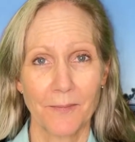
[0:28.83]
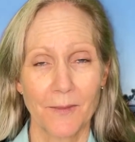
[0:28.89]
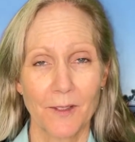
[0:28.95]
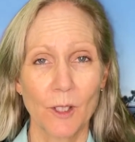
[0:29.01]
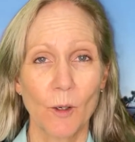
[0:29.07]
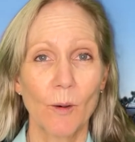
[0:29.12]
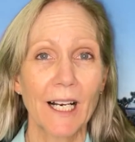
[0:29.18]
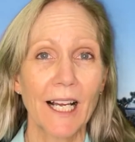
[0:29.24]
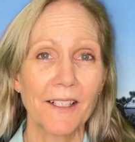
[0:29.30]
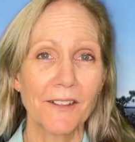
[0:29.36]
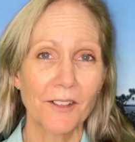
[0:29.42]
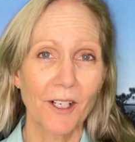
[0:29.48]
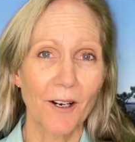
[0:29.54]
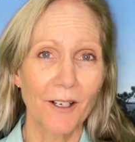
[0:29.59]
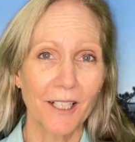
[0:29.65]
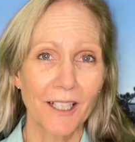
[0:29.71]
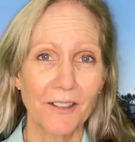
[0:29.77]
So when I
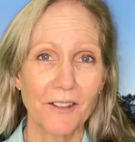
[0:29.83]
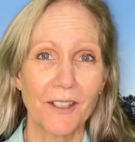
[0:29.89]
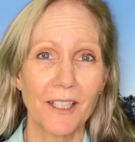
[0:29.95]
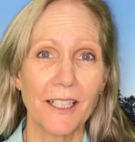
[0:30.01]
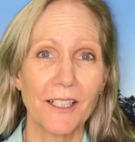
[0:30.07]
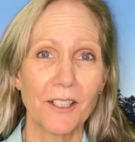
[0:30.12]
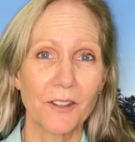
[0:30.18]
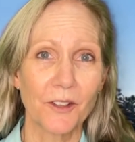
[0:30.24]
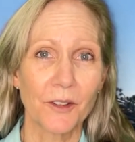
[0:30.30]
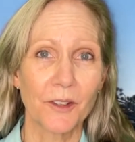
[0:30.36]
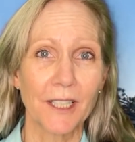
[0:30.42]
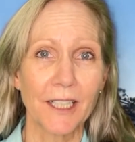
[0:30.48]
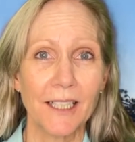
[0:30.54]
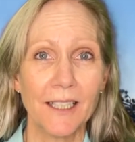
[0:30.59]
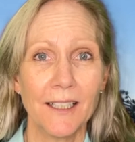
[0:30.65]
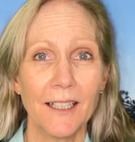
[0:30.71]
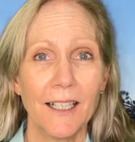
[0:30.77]
started into the
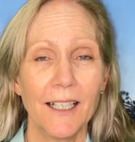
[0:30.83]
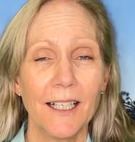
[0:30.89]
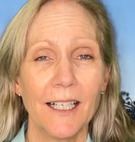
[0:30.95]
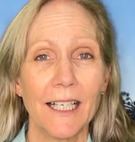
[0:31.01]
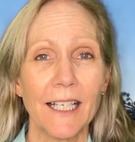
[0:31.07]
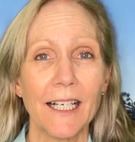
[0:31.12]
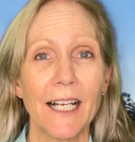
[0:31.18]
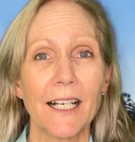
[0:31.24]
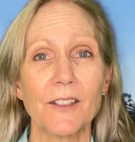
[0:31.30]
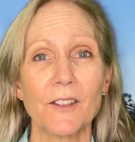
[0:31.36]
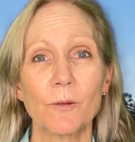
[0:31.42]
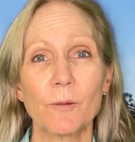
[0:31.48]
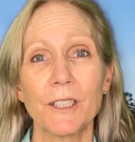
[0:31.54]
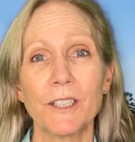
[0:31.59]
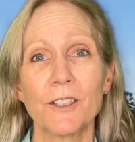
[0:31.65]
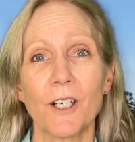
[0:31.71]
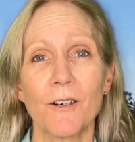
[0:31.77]
industry, it had
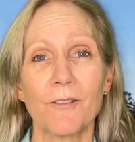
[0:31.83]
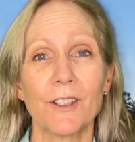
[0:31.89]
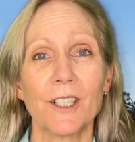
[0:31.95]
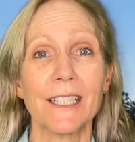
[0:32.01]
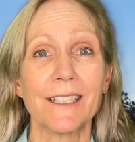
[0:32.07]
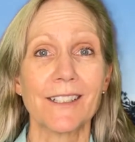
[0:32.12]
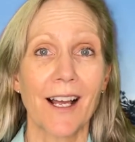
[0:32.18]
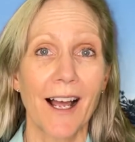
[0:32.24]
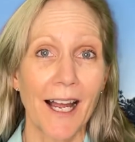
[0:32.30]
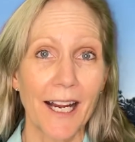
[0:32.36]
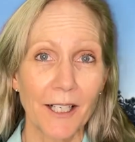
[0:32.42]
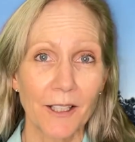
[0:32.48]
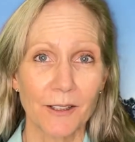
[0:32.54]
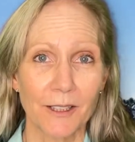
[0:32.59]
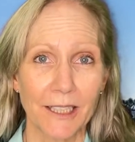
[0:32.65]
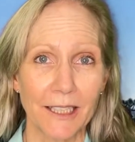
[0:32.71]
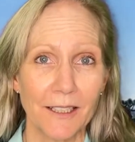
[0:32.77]
switched over
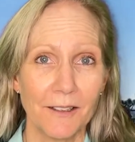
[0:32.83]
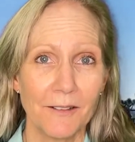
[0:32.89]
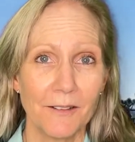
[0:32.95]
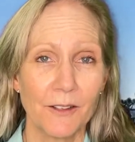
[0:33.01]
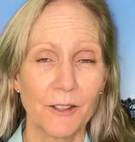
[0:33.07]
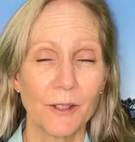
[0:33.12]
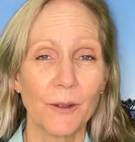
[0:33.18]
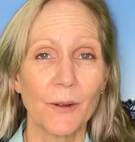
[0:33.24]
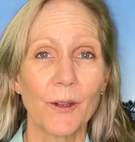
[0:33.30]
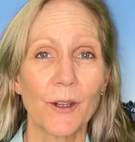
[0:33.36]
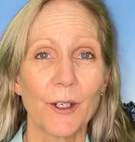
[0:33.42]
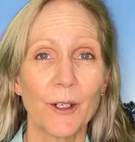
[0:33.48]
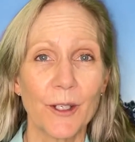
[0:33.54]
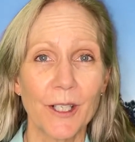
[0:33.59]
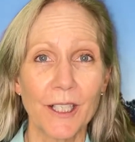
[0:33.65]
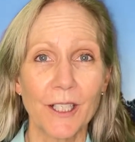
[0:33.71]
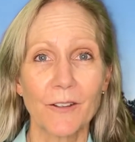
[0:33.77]
entirely to
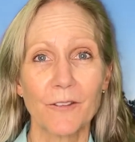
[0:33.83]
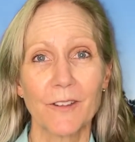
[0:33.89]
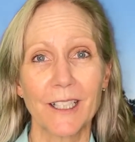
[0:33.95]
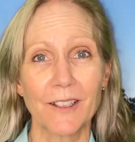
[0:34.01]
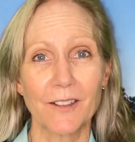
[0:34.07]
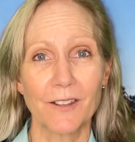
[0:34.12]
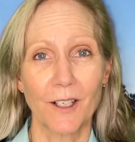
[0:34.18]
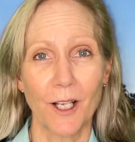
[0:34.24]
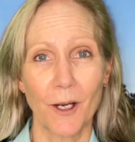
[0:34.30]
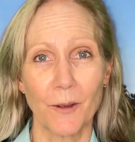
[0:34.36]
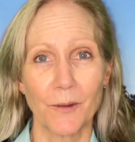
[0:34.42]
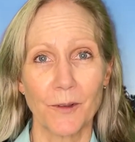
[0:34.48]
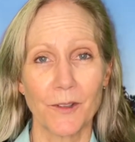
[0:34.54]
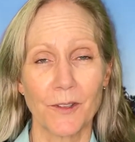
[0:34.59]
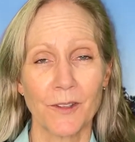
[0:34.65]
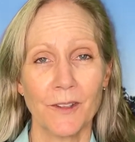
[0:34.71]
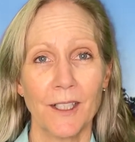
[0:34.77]
thirty-year fixed
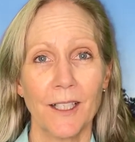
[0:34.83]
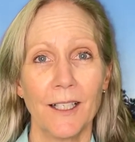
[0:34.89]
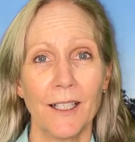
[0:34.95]
loans